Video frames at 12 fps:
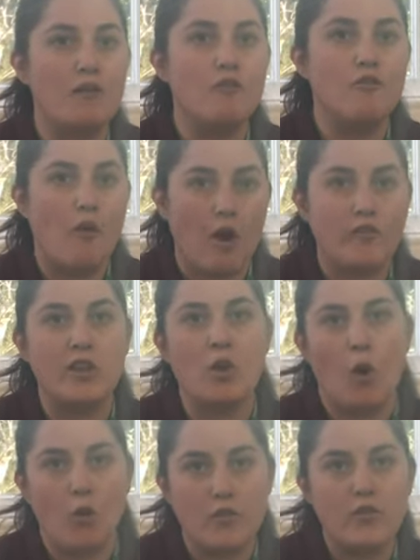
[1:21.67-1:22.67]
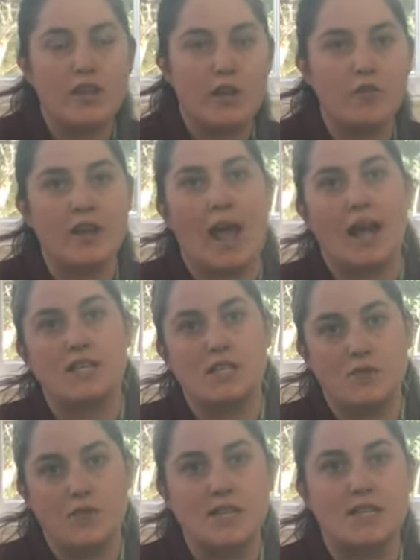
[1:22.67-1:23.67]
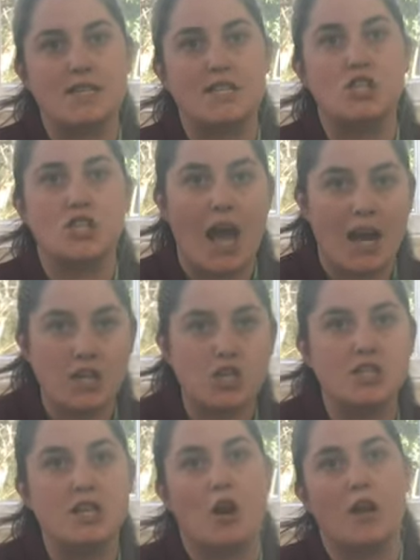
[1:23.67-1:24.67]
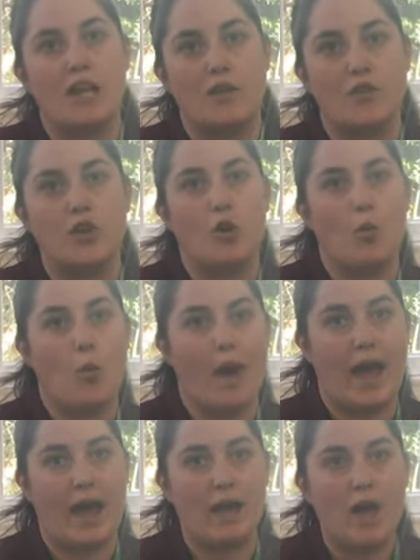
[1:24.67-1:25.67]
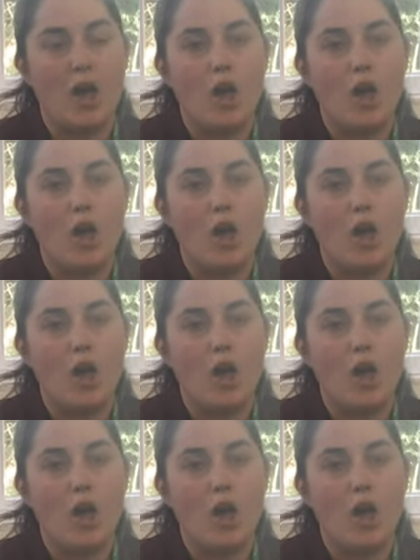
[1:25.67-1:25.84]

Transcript: involved in all of the different activities and challenges that are given your way.